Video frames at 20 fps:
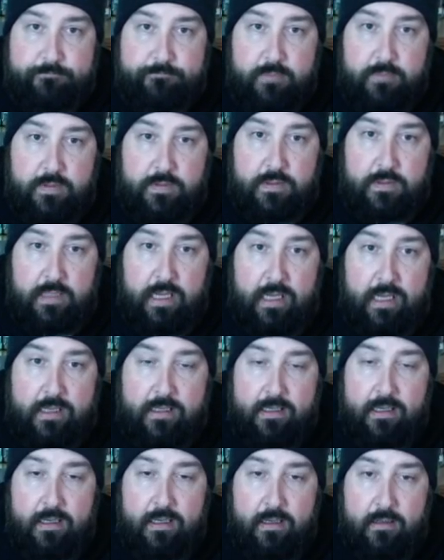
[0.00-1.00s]
so that I
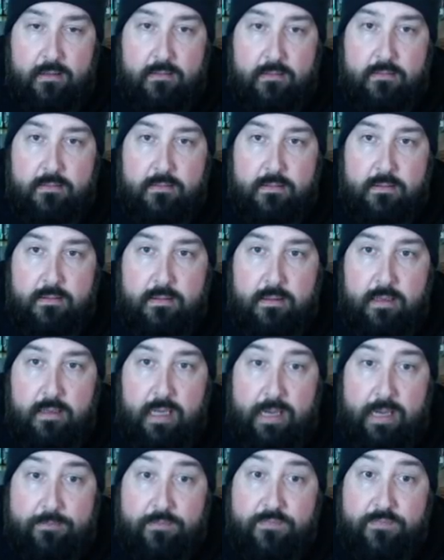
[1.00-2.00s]
can
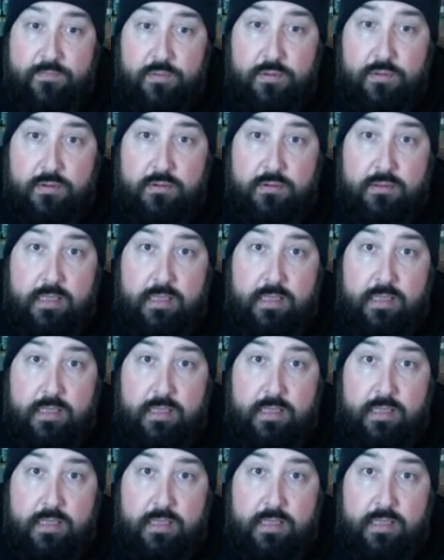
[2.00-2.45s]
have a full